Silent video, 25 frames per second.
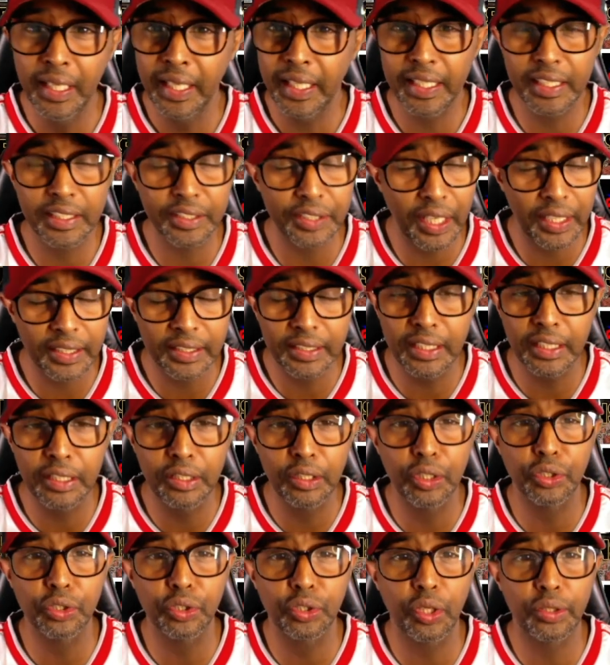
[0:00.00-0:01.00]
He's 19
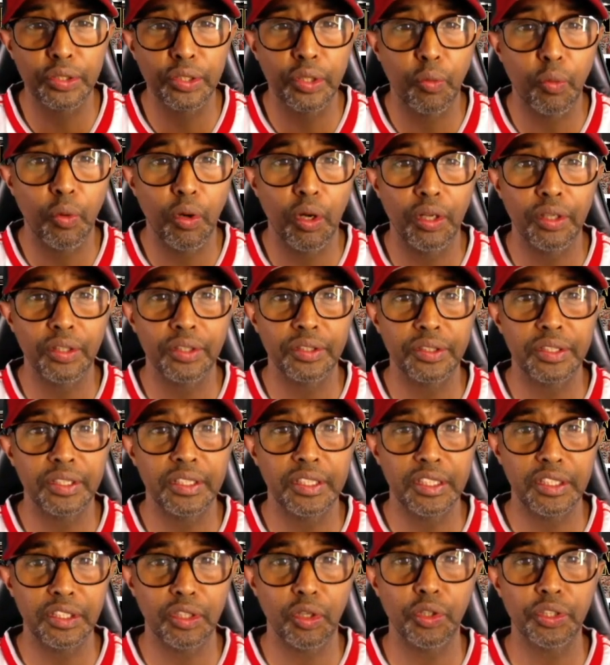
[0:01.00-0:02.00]
years old. The world
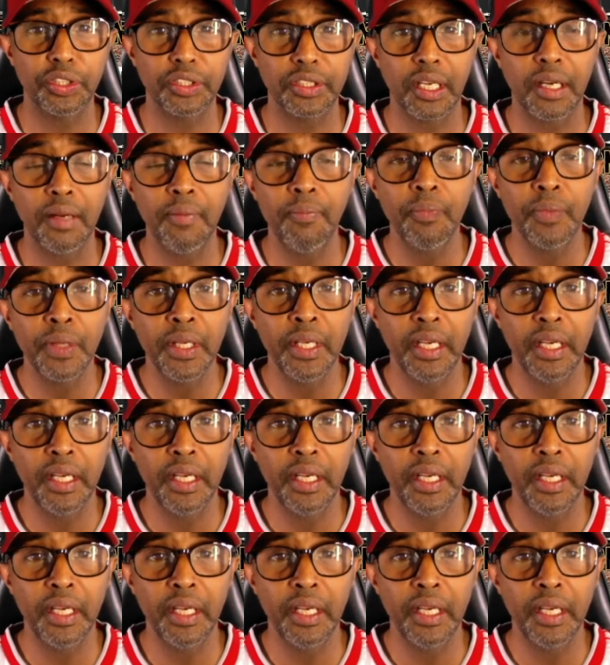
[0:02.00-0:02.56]
is his oyster.